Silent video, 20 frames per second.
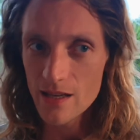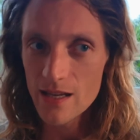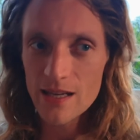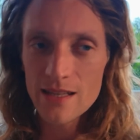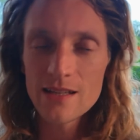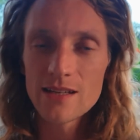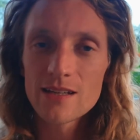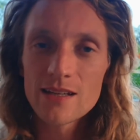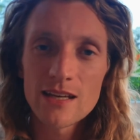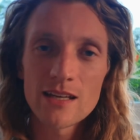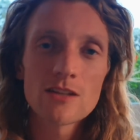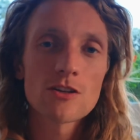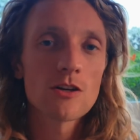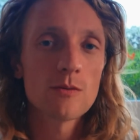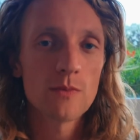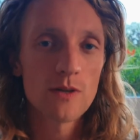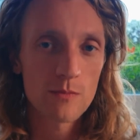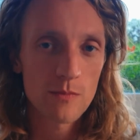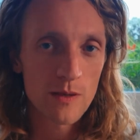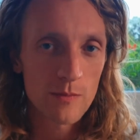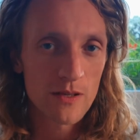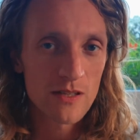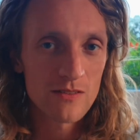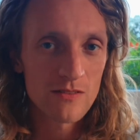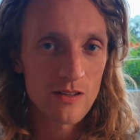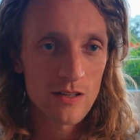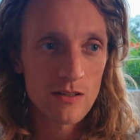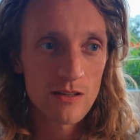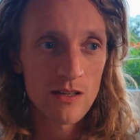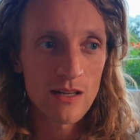it can come out maybe in a
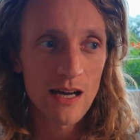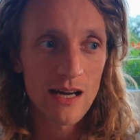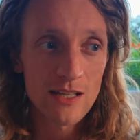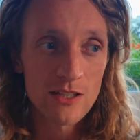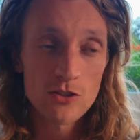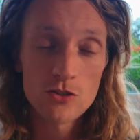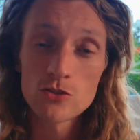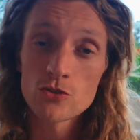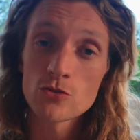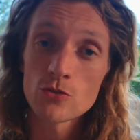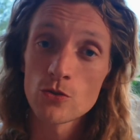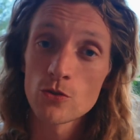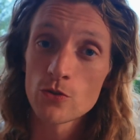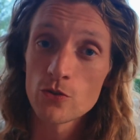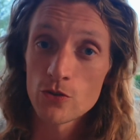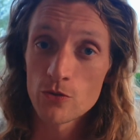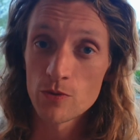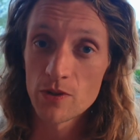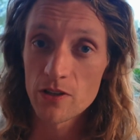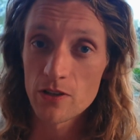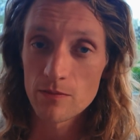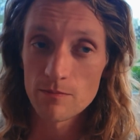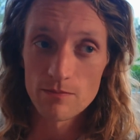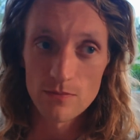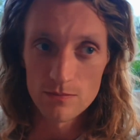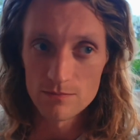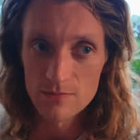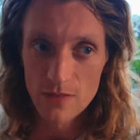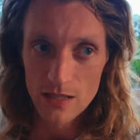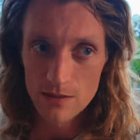very uncontrolled or
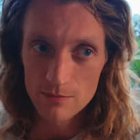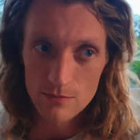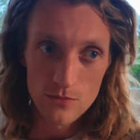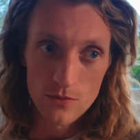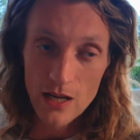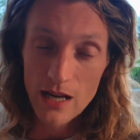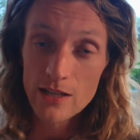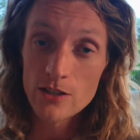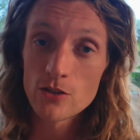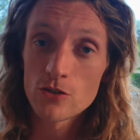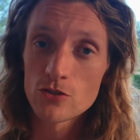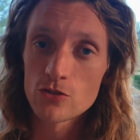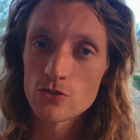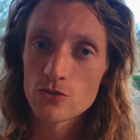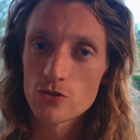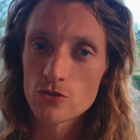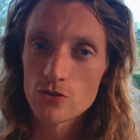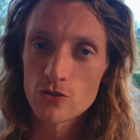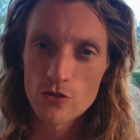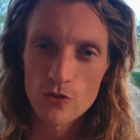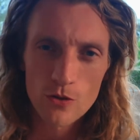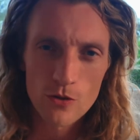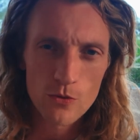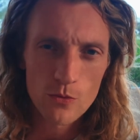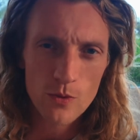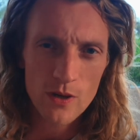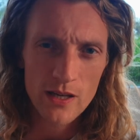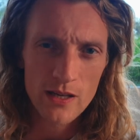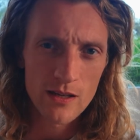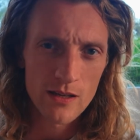uncontrolled
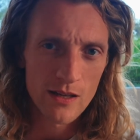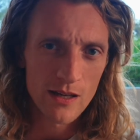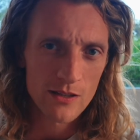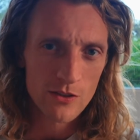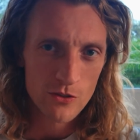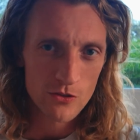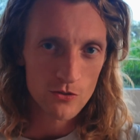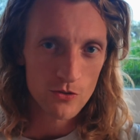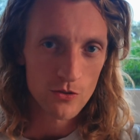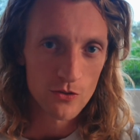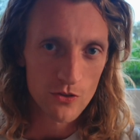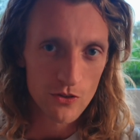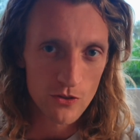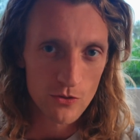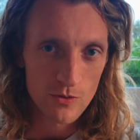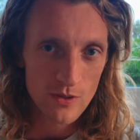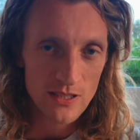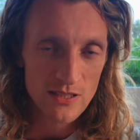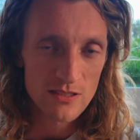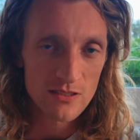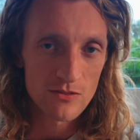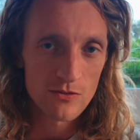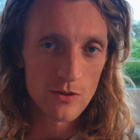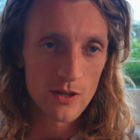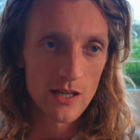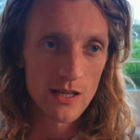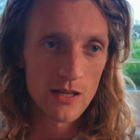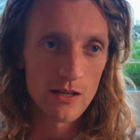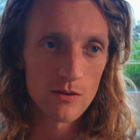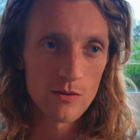way, uncontrolled aggressive
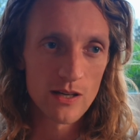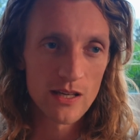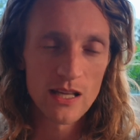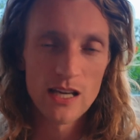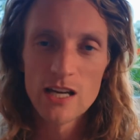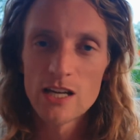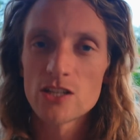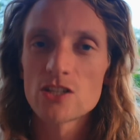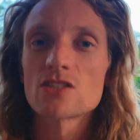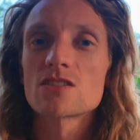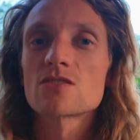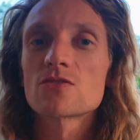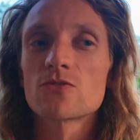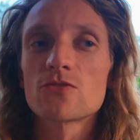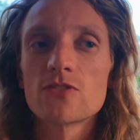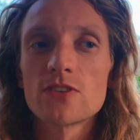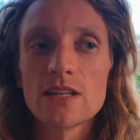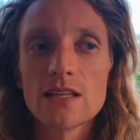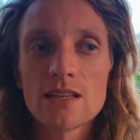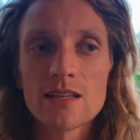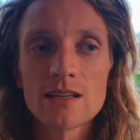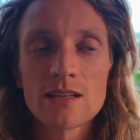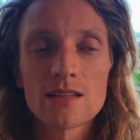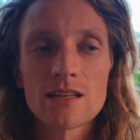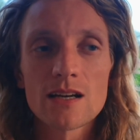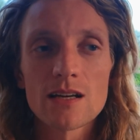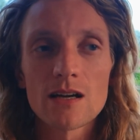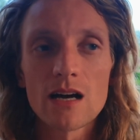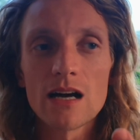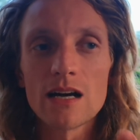way, right? Just feeling
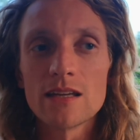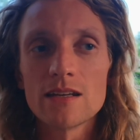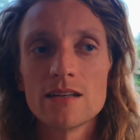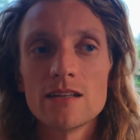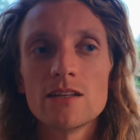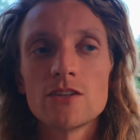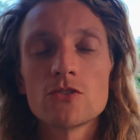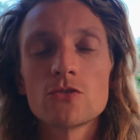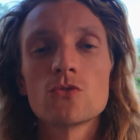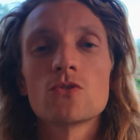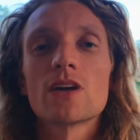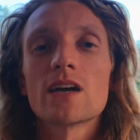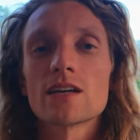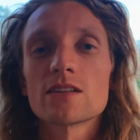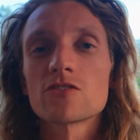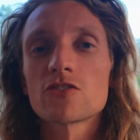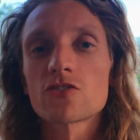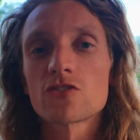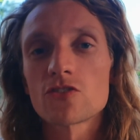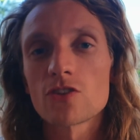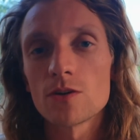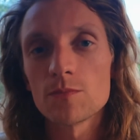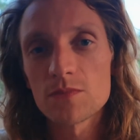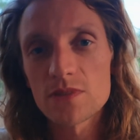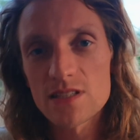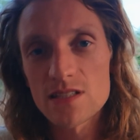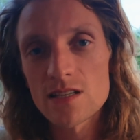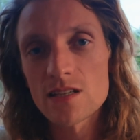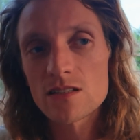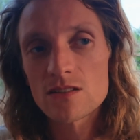like I need to get some
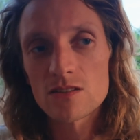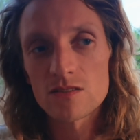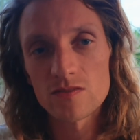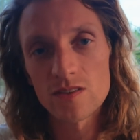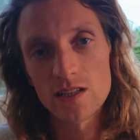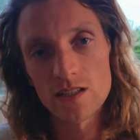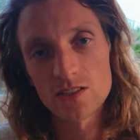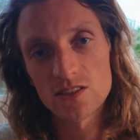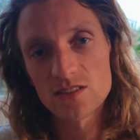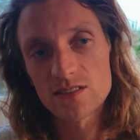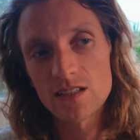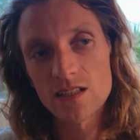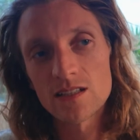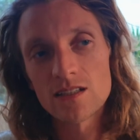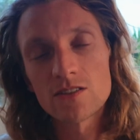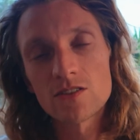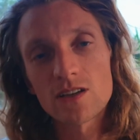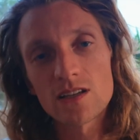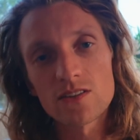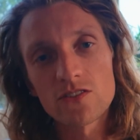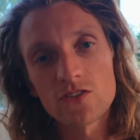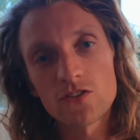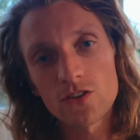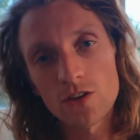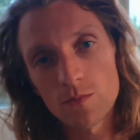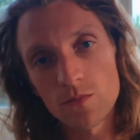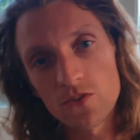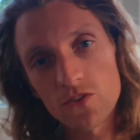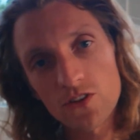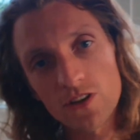sense of agency, I need to get
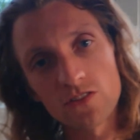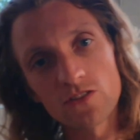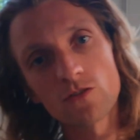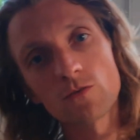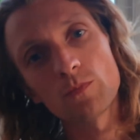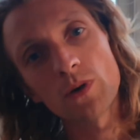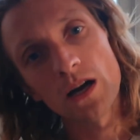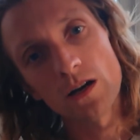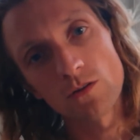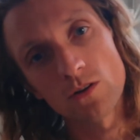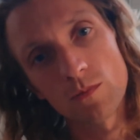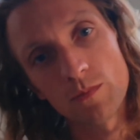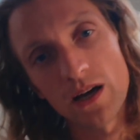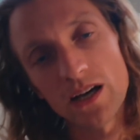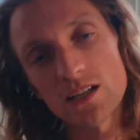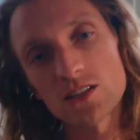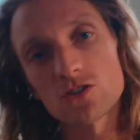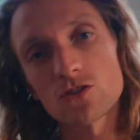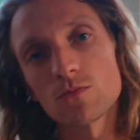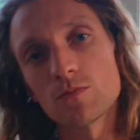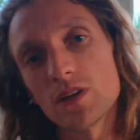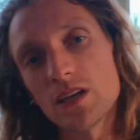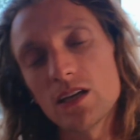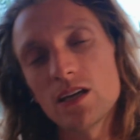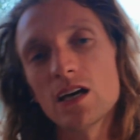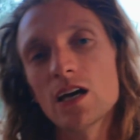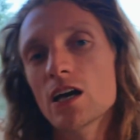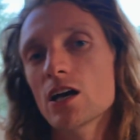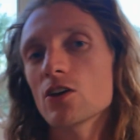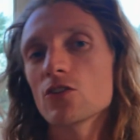some sense of power back to
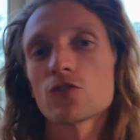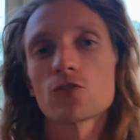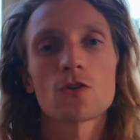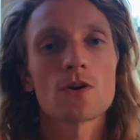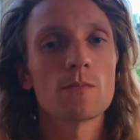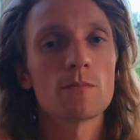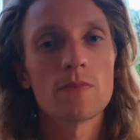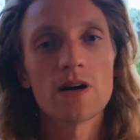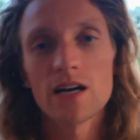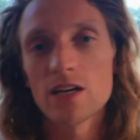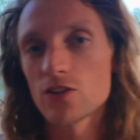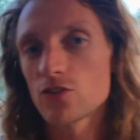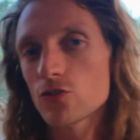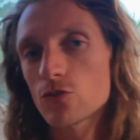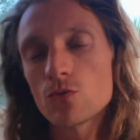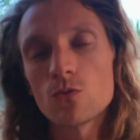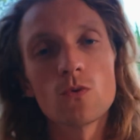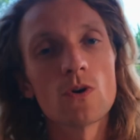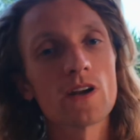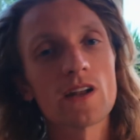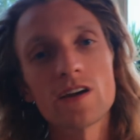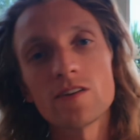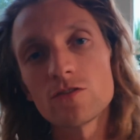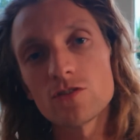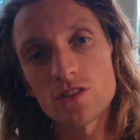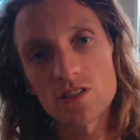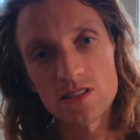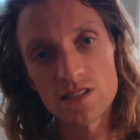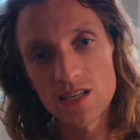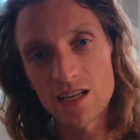me, so I might do
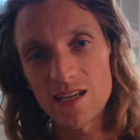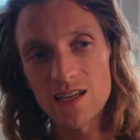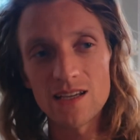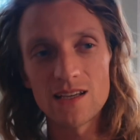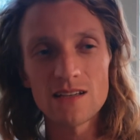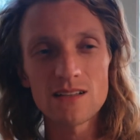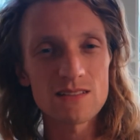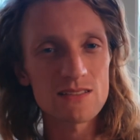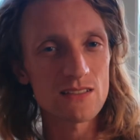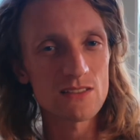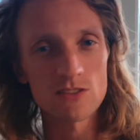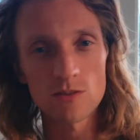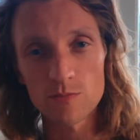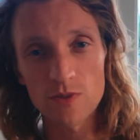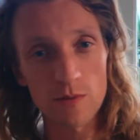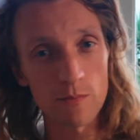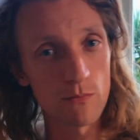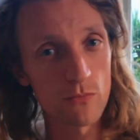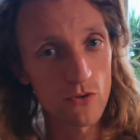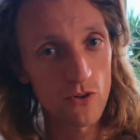whatever it takes, and something